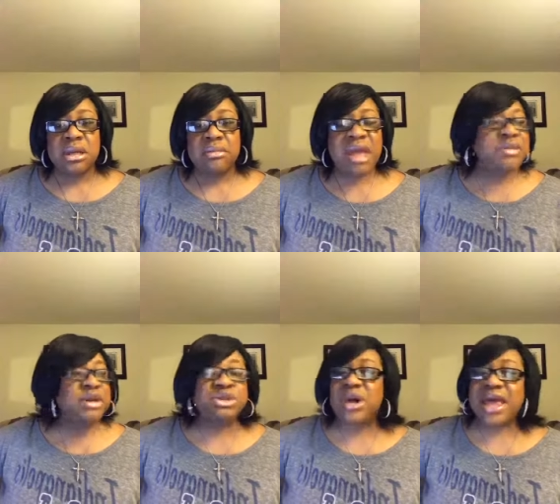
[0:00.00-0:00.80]
Maybe
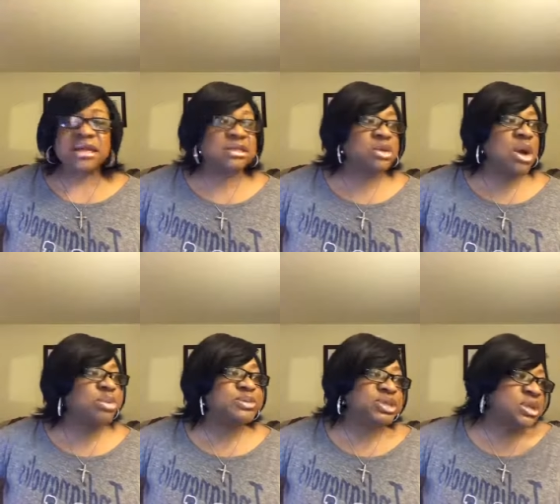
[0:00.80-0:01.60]
you're trying to,
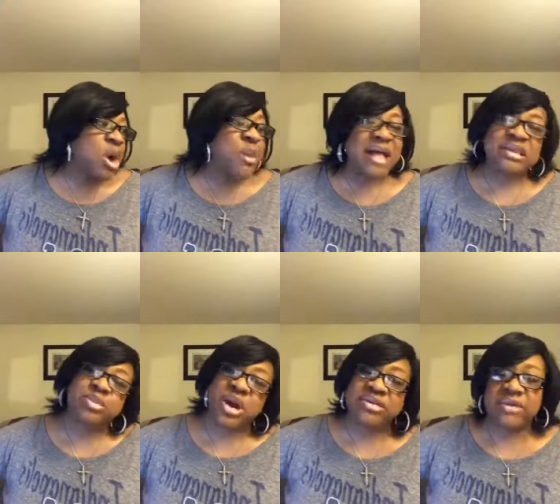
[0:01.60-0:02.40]
scope out the
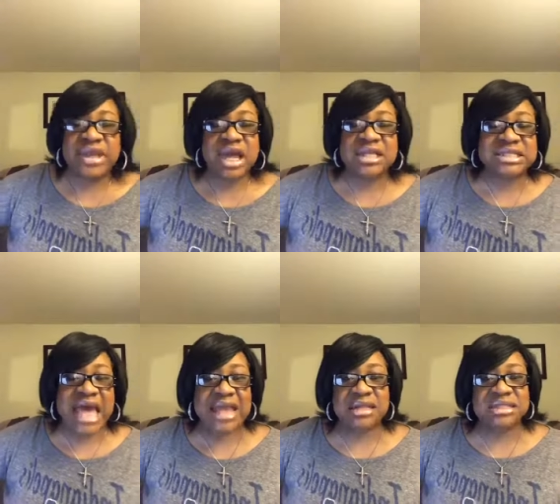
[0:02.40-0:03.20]
brother on the other
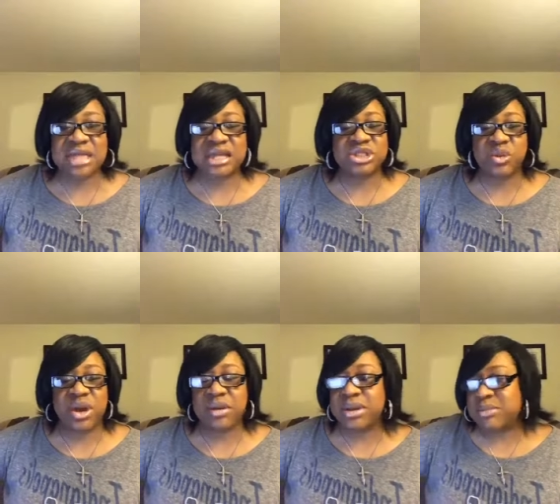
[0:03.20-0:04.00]
side of the
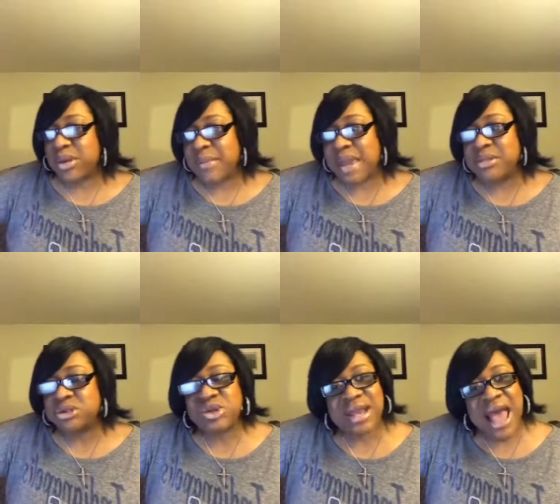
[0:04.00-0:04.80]
sanctuary. Maybe
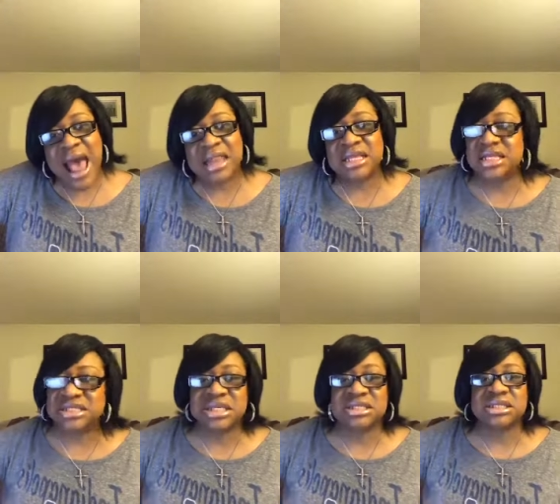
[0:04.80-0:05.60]
you're trying to holler at the
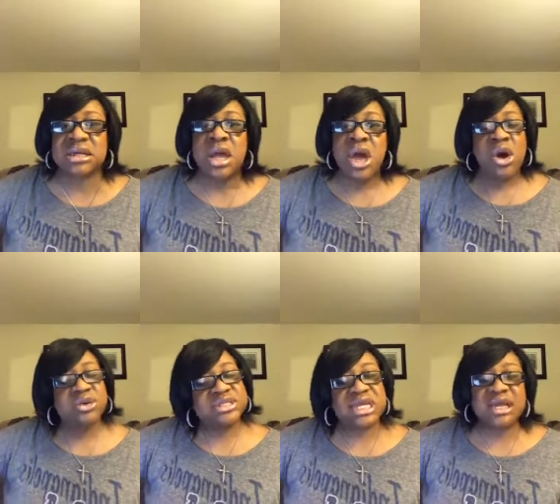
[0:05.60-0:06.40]
sister
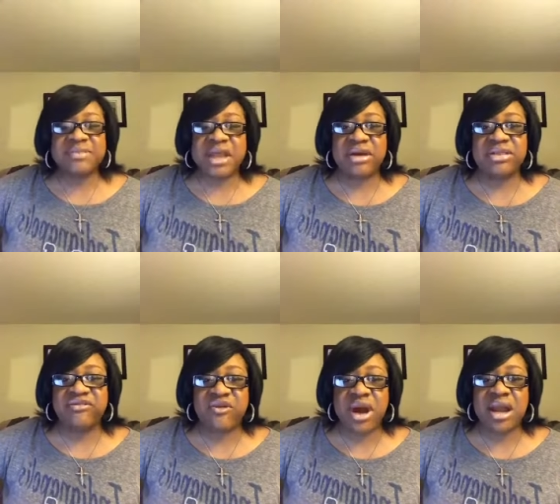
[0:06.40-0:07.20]
who sit up there in the
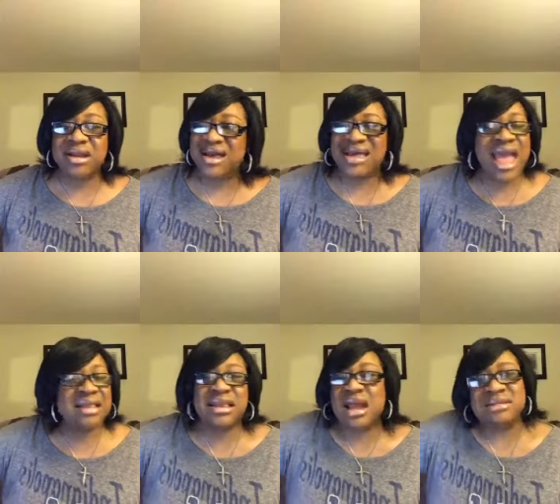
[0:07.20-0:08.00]
front.
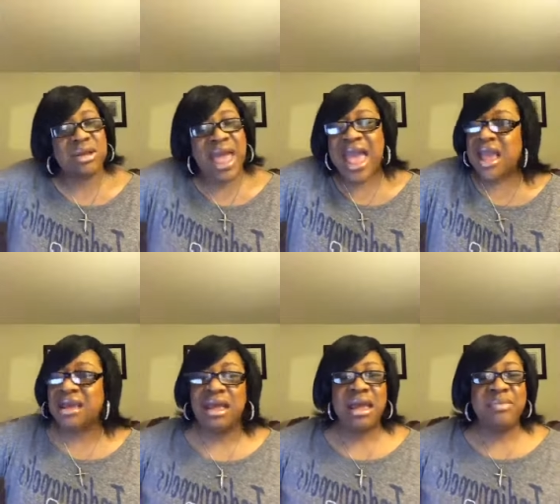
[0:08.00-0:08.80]

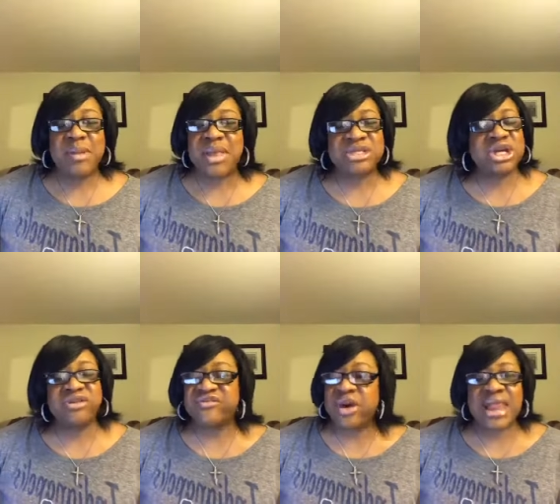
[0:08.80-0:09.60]
Hey, people at
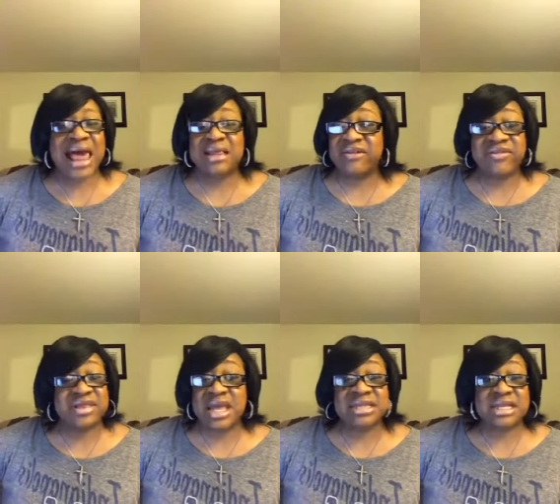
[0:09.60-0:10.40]
church for a lot of
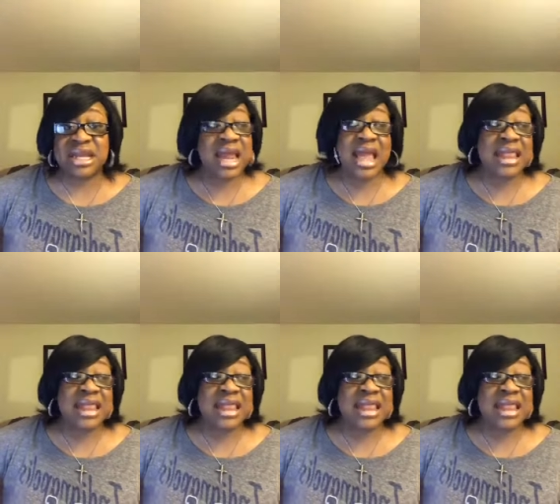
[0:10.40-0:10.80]
different things, and it ain't